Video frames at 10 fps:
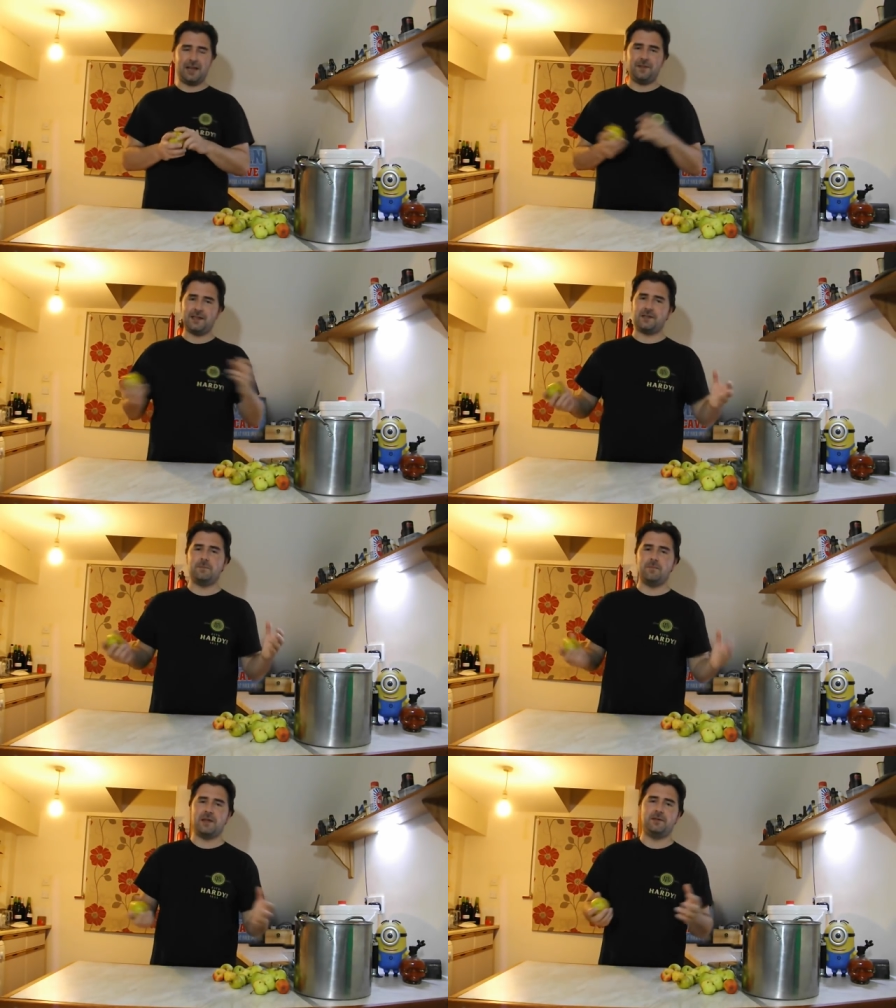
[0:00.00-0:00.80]
and that's
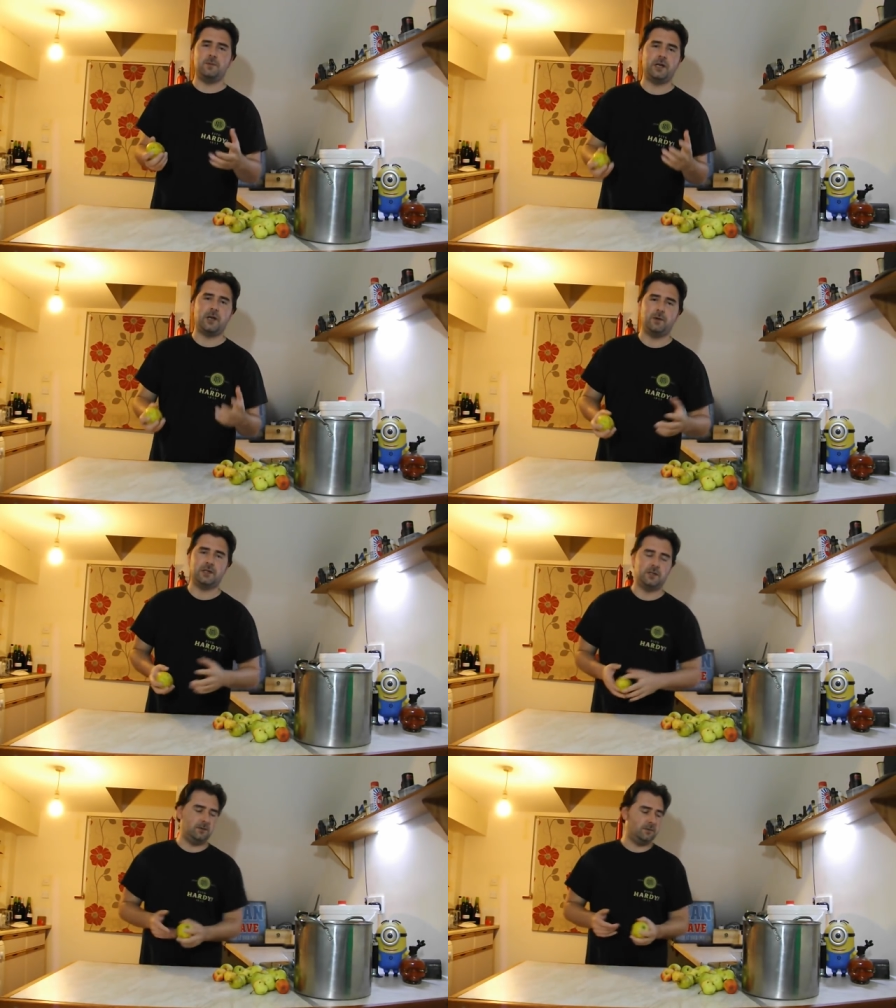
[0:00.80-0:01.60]
the method we're going
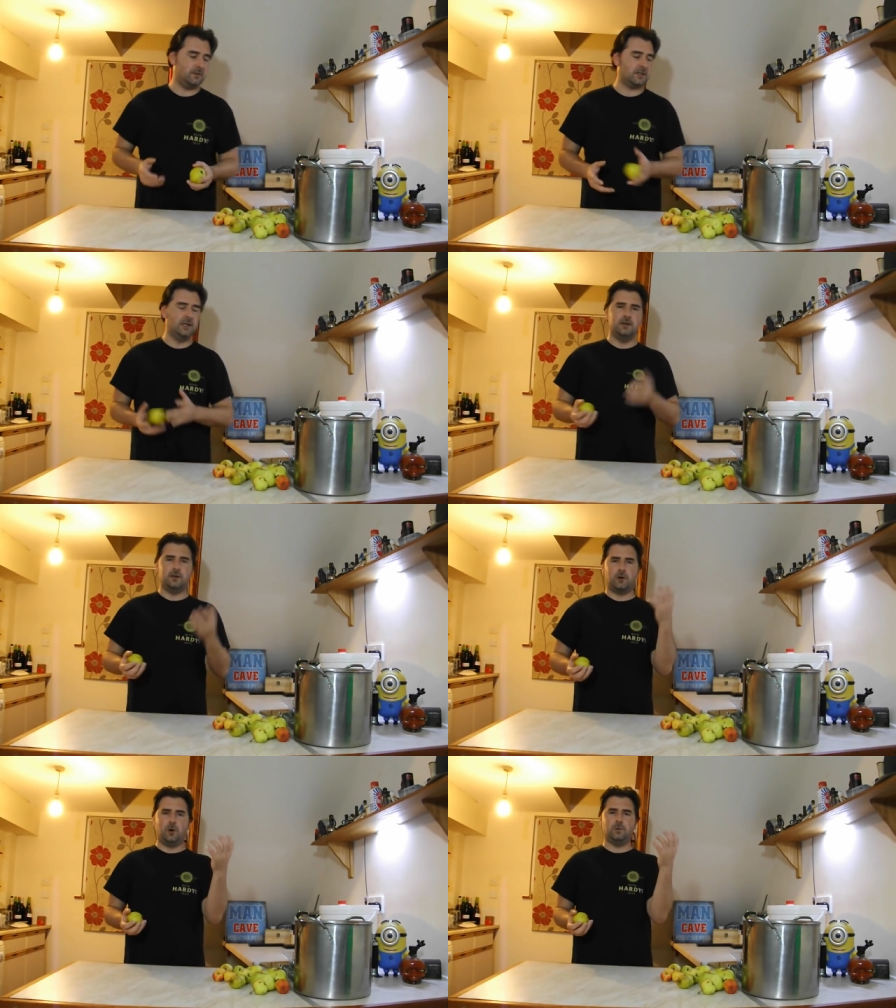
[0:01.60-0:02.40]
to use,
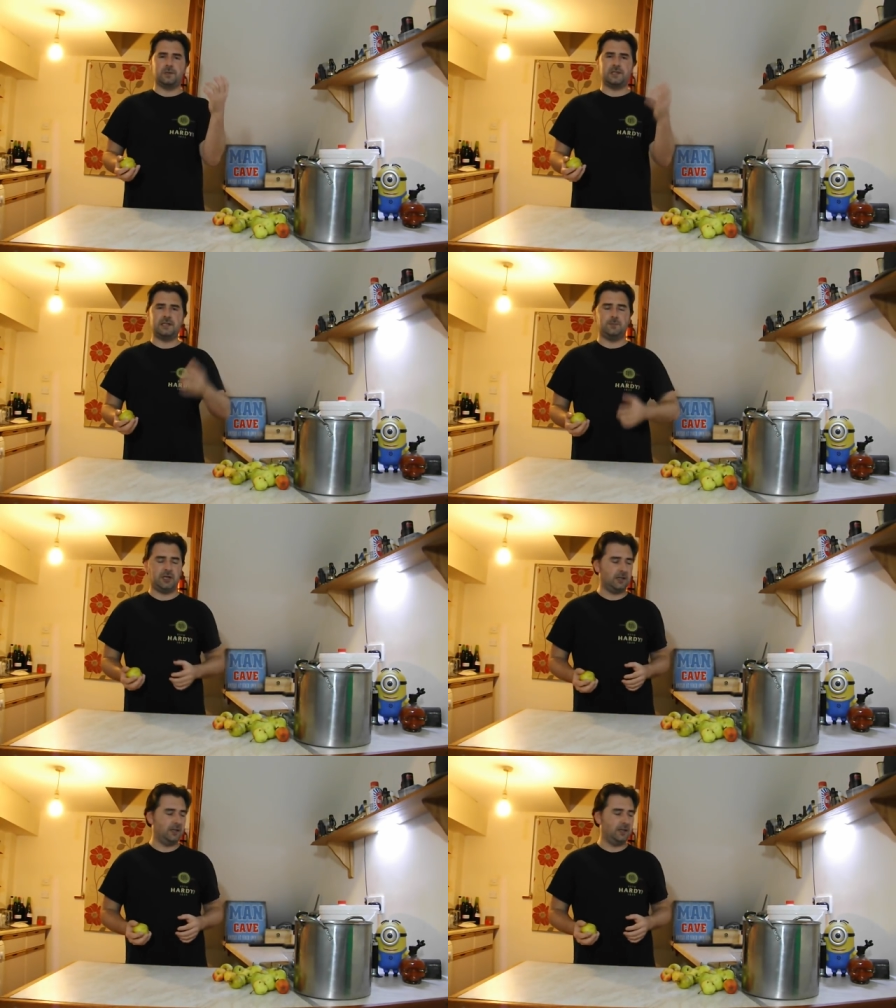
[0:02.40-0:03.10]
cold steeping.